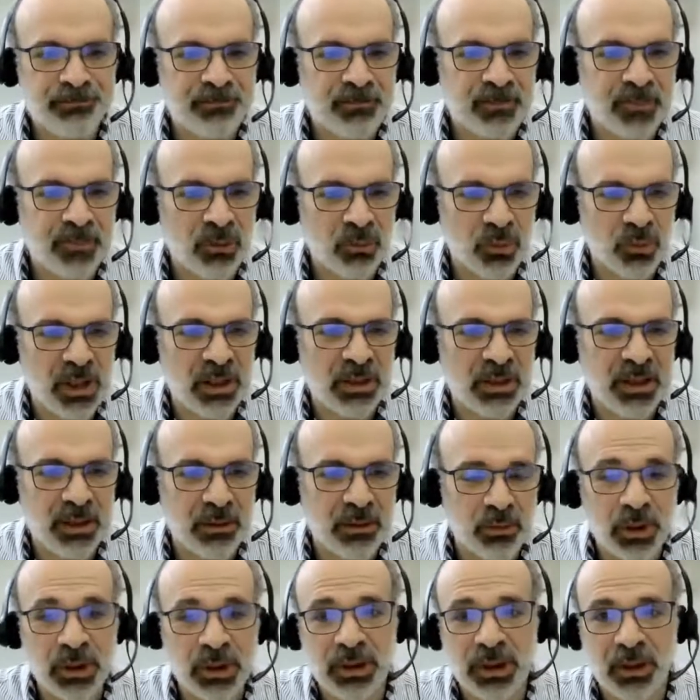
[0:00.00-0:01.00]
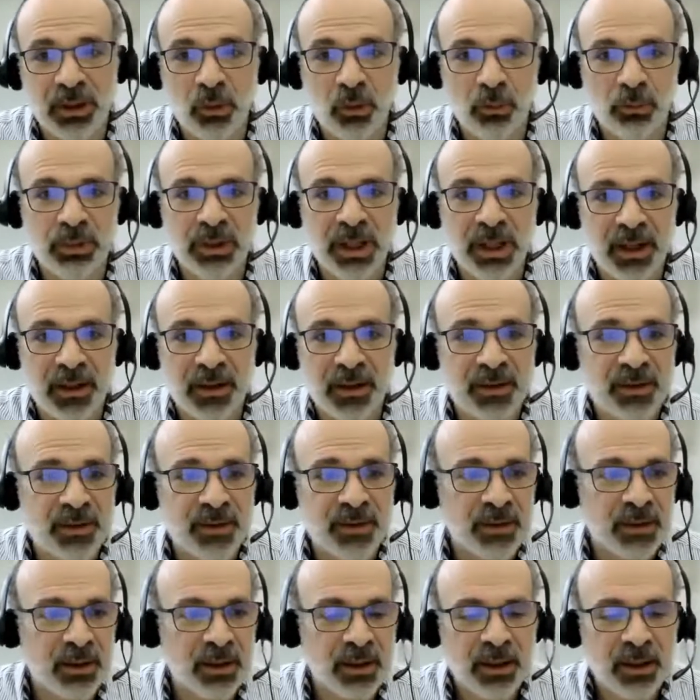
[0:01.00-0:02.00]
really, really complex.
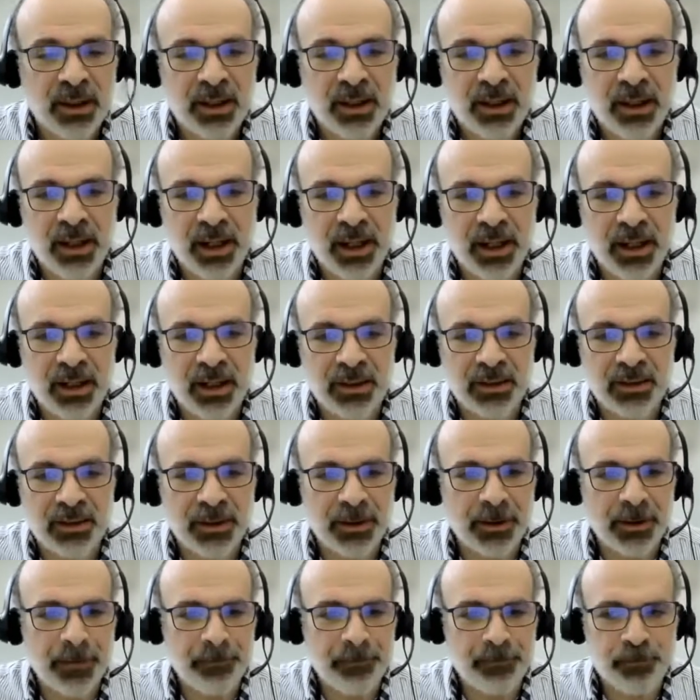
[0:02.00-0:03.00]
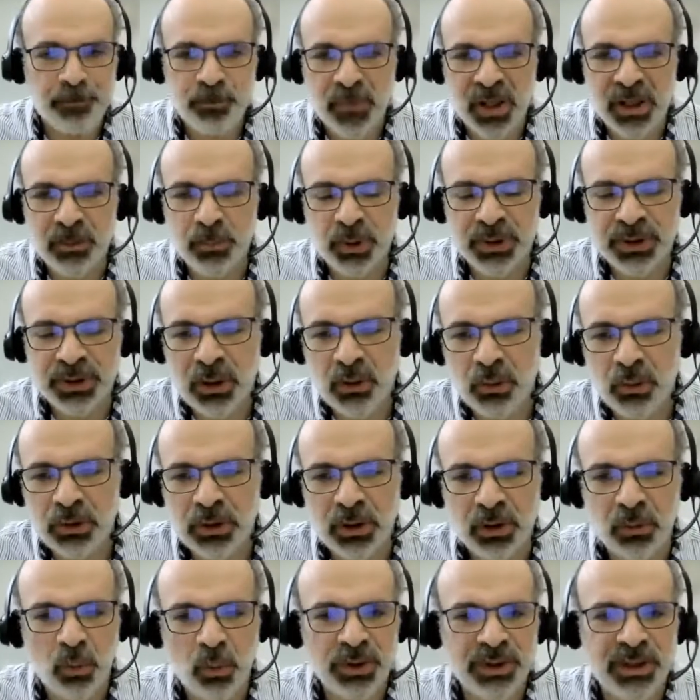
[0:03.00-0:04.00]
And in
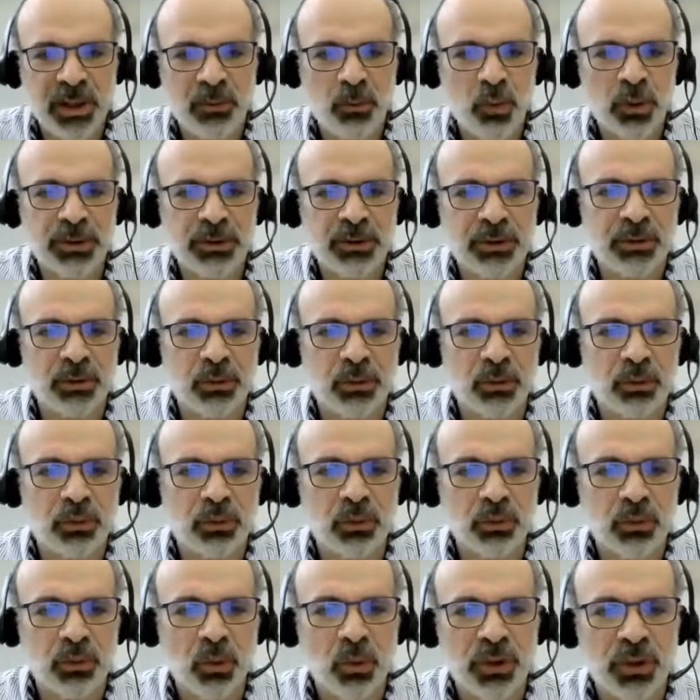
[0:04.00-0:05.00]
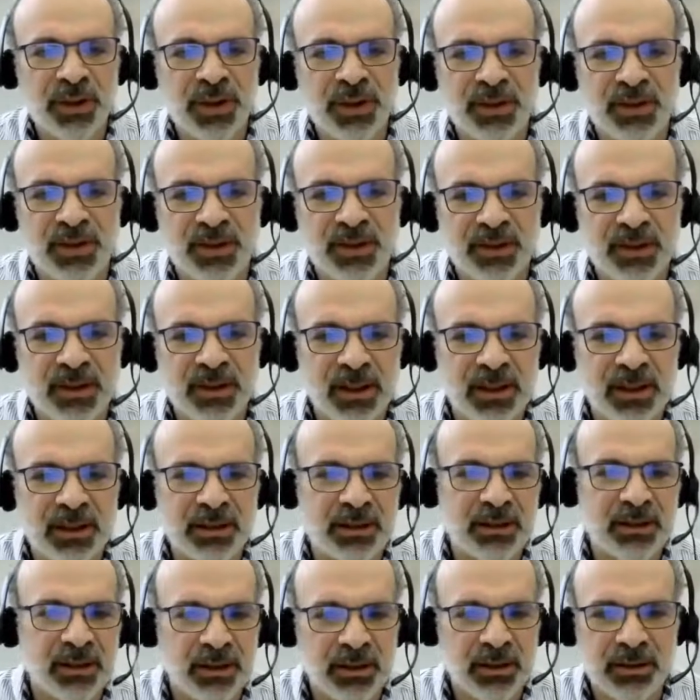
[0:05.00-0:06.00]
particular, what I want you to notice is that
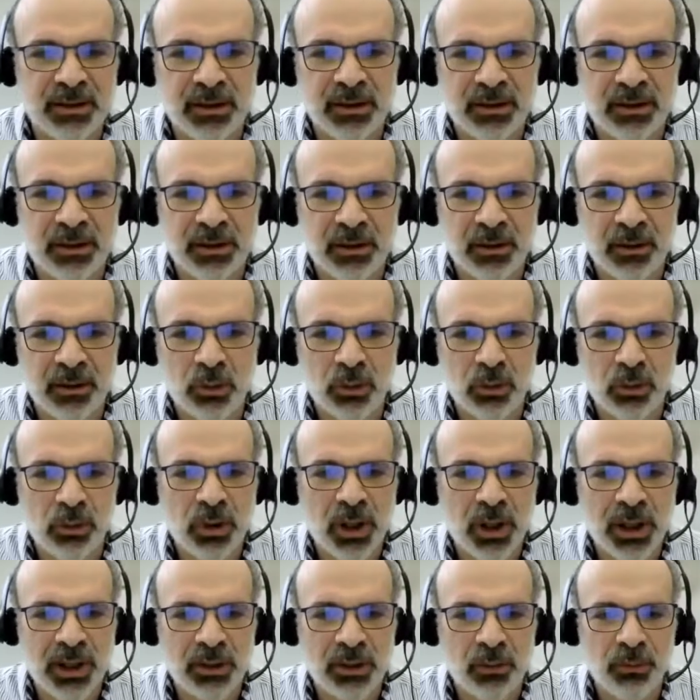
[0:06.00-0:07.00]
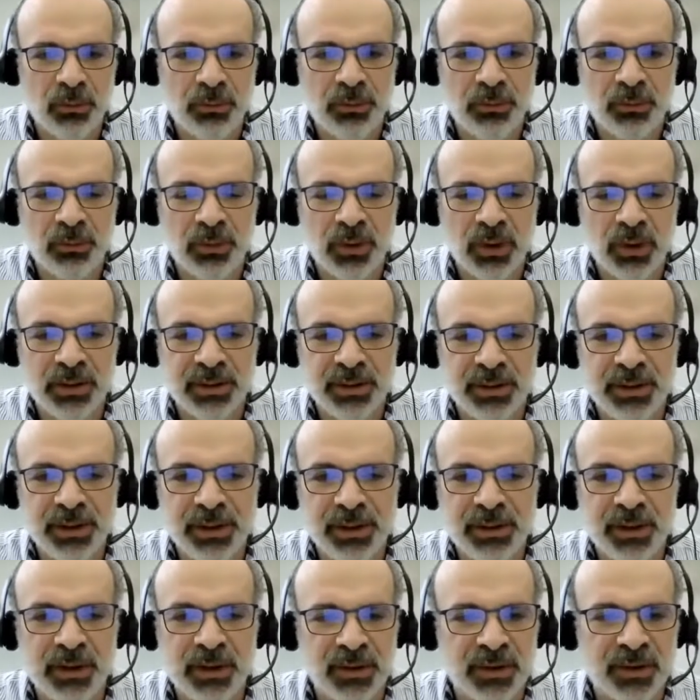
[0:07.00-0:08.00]
there are all kinds of
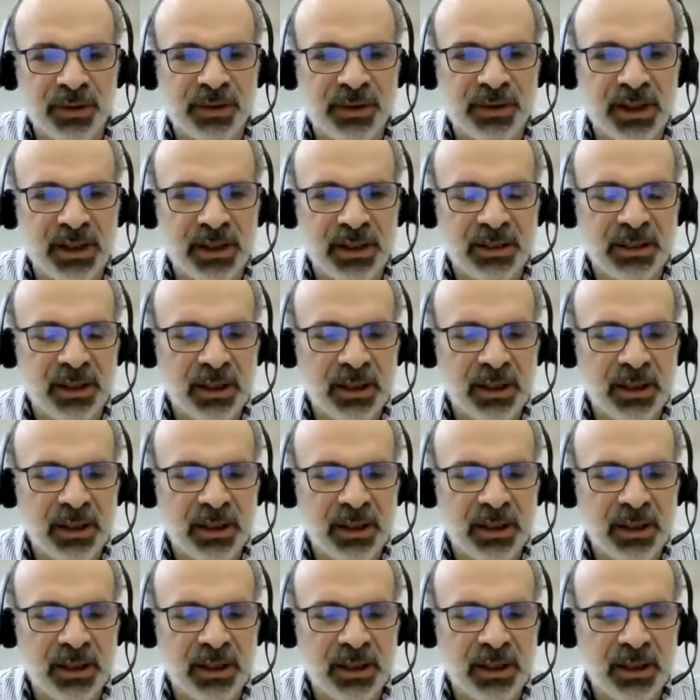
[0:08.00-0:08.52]
conditions that